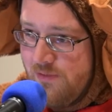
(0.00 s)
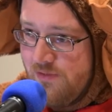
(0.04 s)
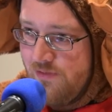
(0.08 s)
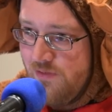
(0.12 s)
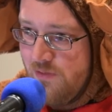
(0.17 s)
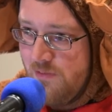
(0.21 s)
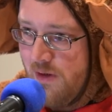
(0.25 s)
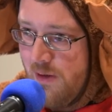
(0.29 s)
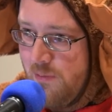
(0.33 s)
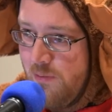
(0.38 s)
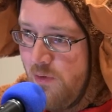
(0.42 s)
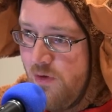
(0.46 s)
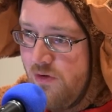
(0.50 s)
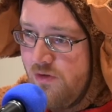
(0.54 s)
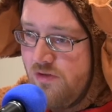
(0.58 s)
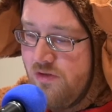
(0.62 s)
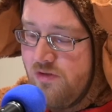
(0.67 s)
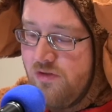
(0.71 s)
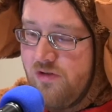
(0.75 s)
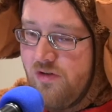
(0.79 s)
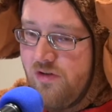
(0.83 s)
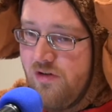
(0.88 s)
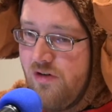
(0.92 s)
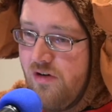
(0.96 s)
for my
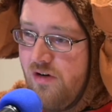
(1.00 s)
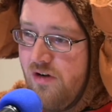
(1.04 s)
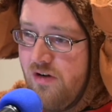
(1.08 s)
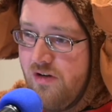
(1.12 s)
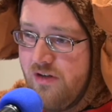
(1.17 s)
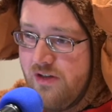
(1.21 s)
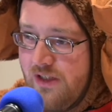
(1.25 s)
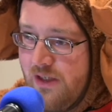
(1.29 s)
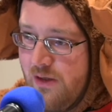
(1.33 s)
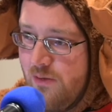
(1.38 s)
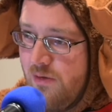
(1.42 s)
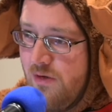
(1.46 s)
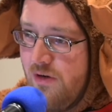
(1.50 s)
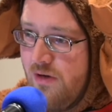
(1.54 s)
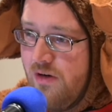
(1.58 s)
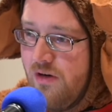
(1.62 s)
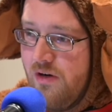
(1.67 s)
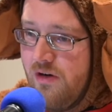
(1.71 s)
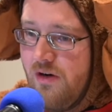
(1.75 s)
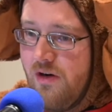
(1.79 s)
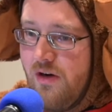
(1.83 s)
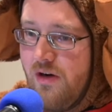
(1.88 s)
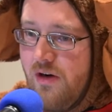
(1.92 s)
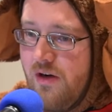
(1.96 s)
portraiture are all newer.
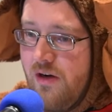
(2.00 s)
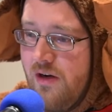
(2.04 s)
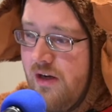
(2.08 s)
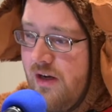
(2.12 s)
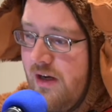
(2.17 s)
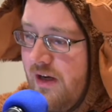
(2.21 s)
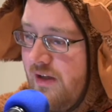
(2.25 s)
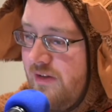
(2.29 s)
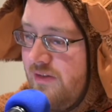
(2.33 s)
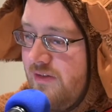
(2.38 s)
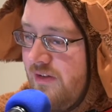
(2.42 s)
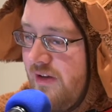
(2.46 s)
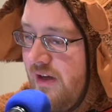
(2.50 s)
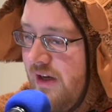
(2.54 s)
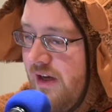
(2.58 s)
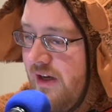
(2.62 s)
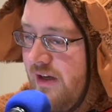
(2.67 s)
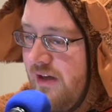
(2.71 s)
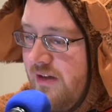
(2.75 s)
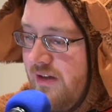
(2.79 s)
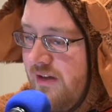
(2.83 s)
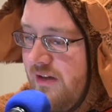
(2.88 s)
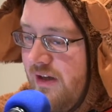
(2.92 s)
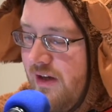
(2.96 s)
It's
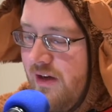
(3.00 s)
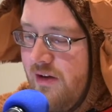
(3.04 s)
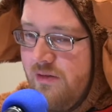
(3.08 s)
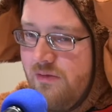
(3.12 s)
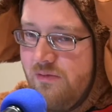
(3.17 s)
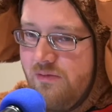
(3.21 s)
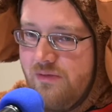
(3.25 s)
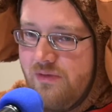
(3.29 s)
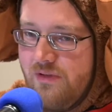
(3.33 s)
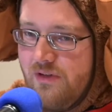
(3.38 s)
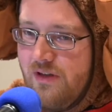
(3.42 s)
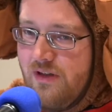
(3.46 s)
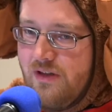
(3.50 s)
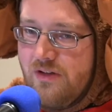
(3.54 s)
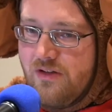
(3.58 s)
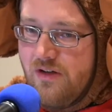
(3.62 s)
like it's